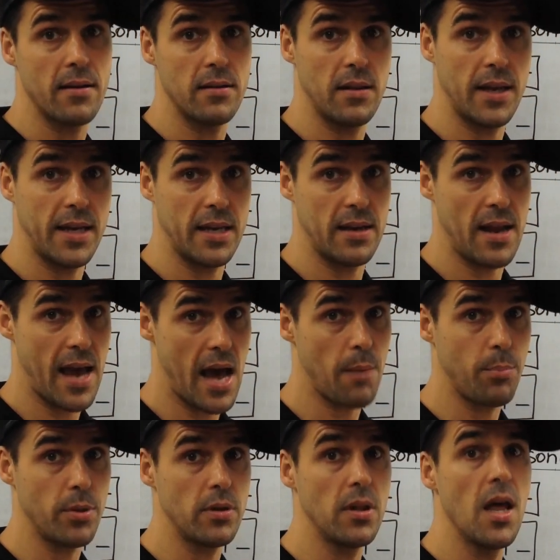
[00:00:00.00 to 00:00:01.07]
Like in
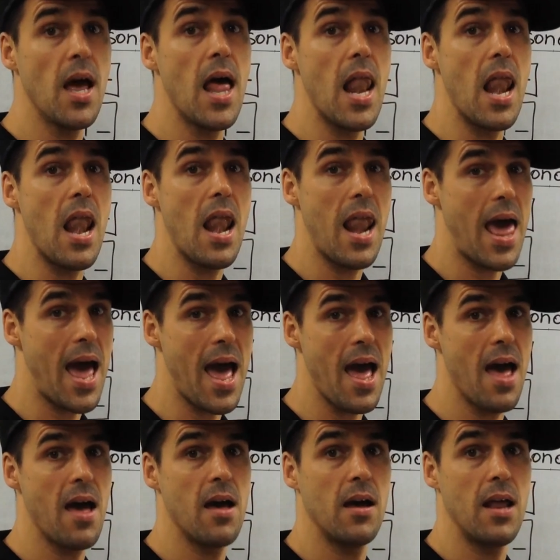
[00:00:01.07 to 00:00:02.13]
apple. La,
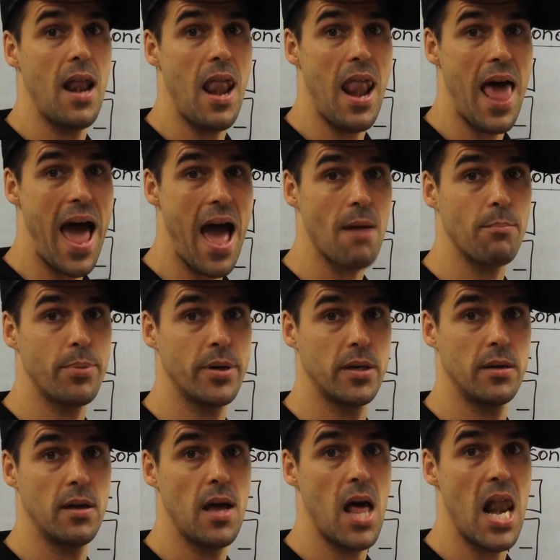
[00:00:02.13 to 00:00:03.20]
lap,
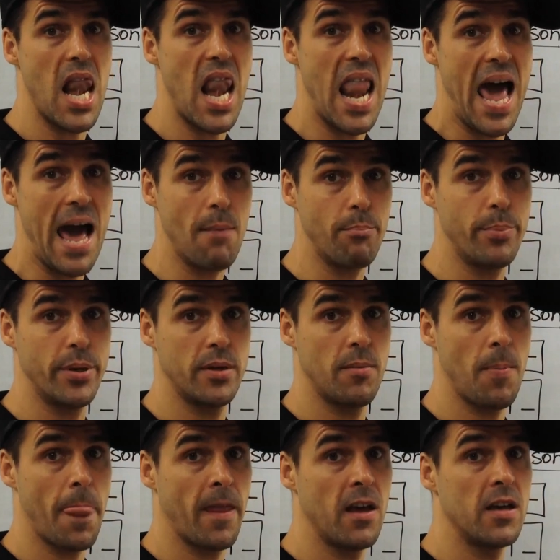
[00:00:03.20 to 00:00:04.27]
lap,
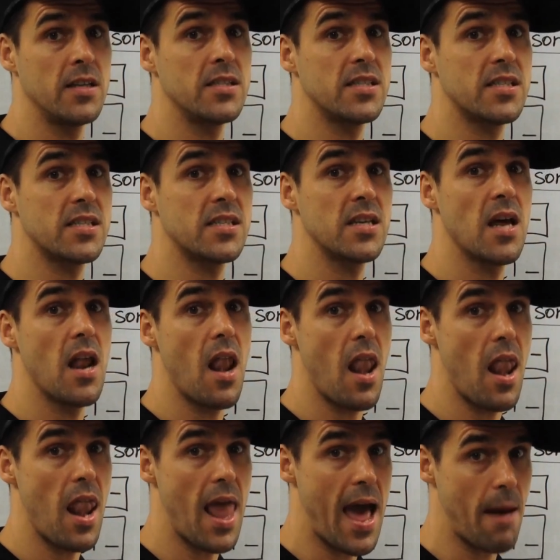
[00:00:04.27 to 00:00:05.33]

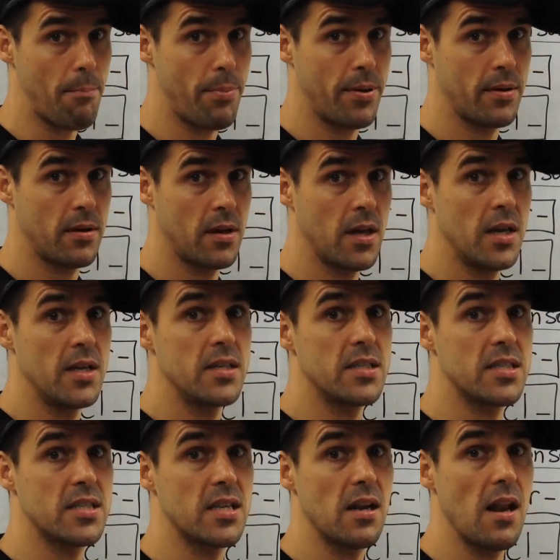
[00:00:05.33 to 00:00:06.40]
slap,
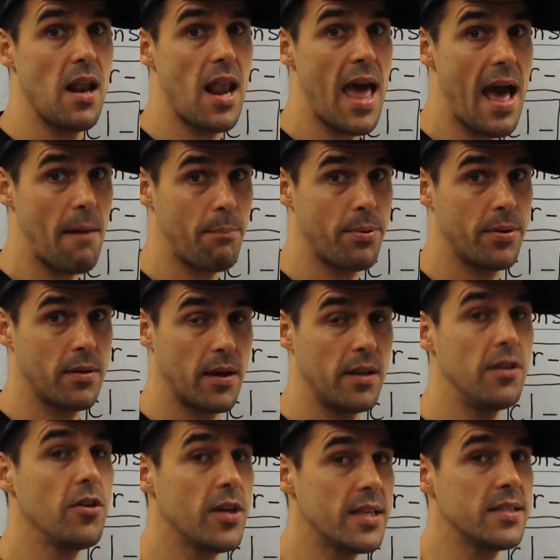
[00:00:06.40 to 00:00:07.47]
slap.
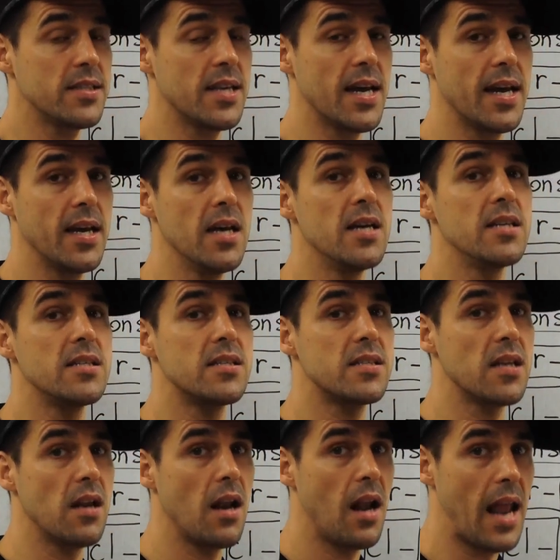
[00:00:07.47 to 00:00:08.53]
And you can say
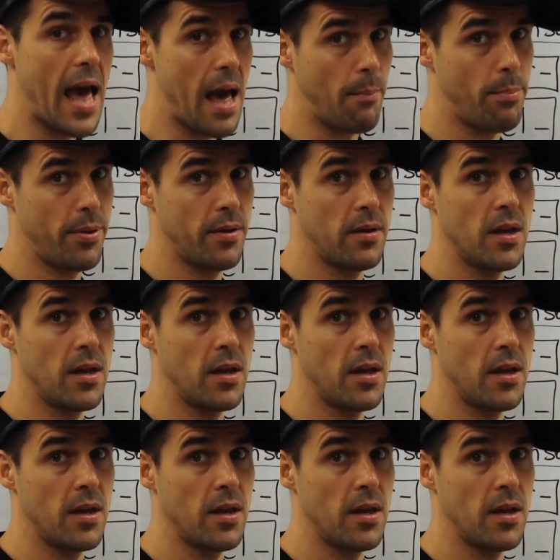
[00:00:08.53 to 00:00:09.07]
slap,